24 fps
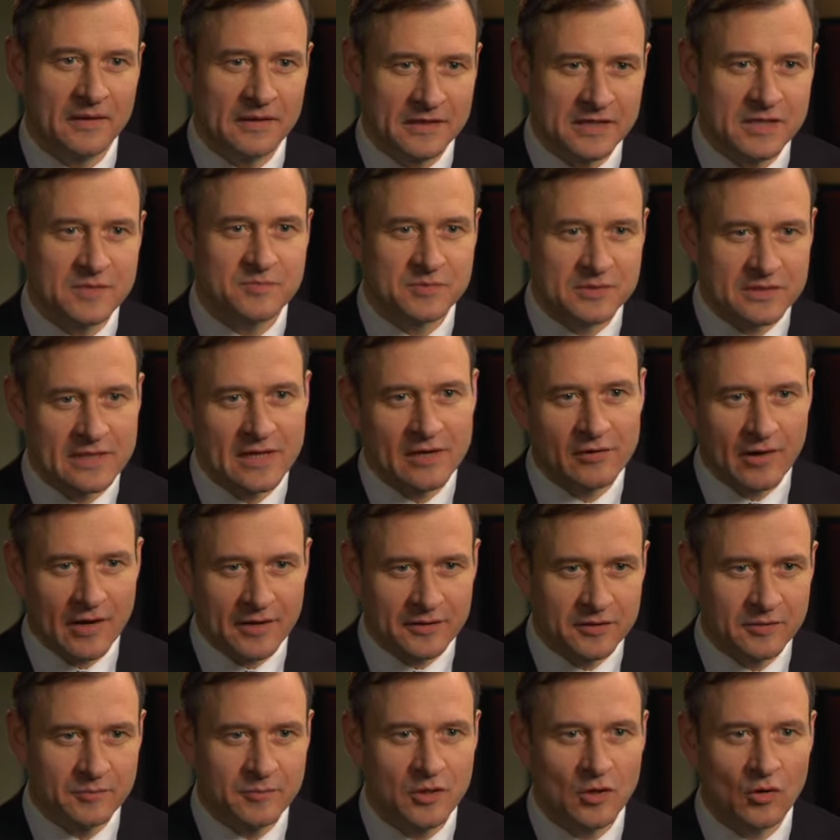deep
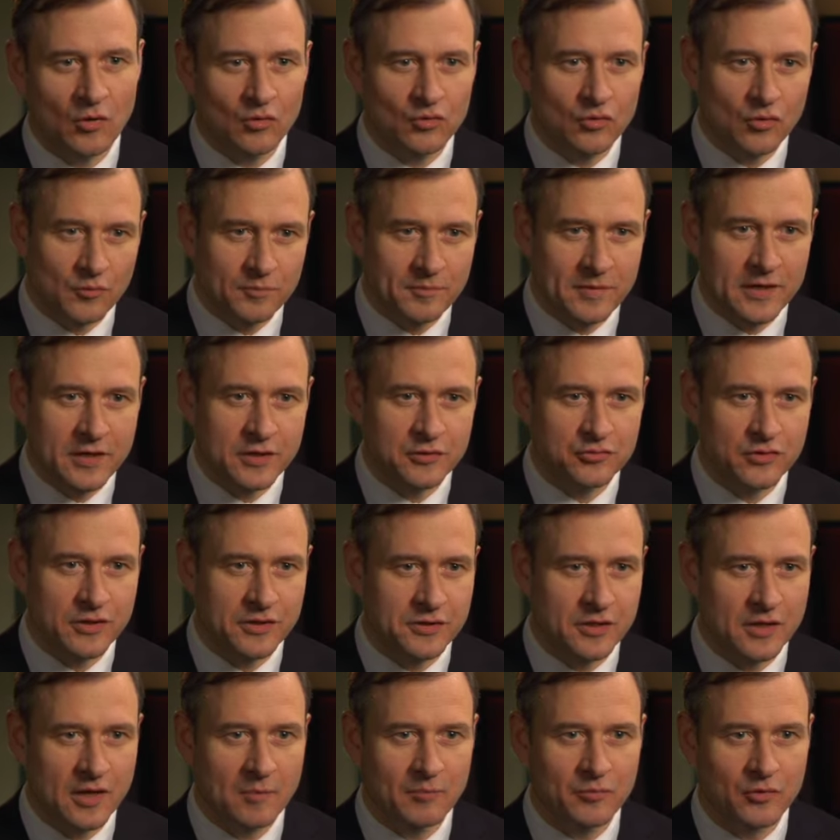sclerectomy or
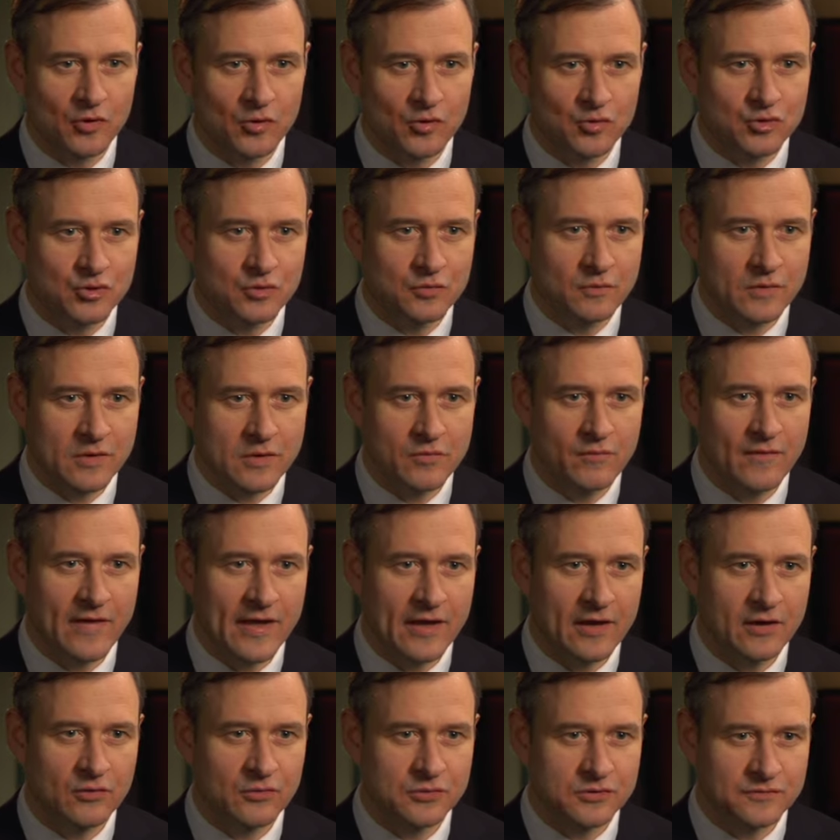non-penetrating approach with
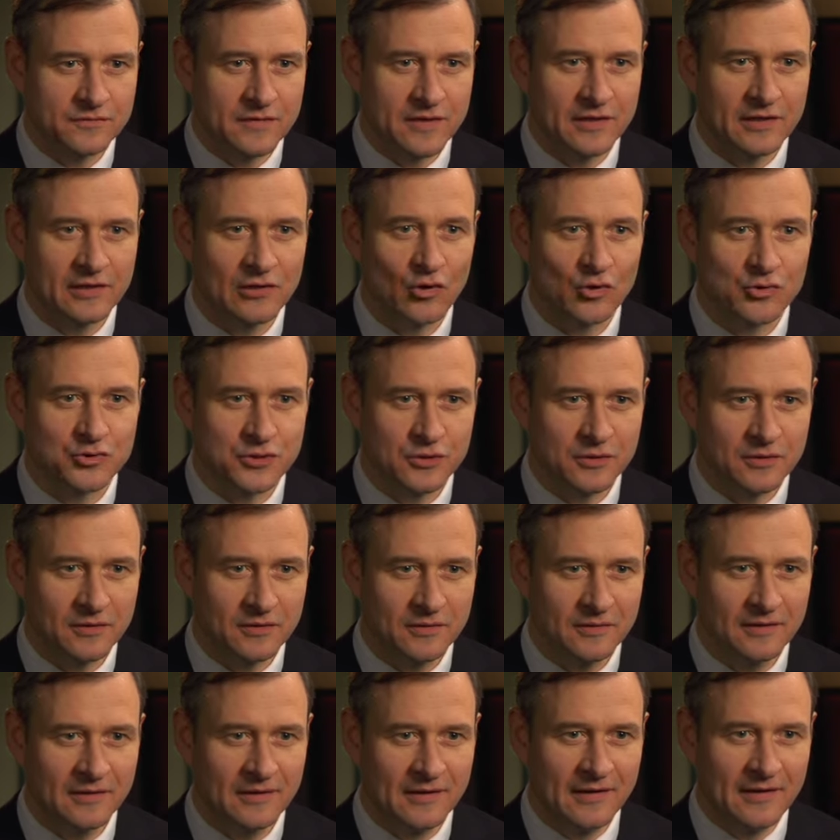phaco is very logical,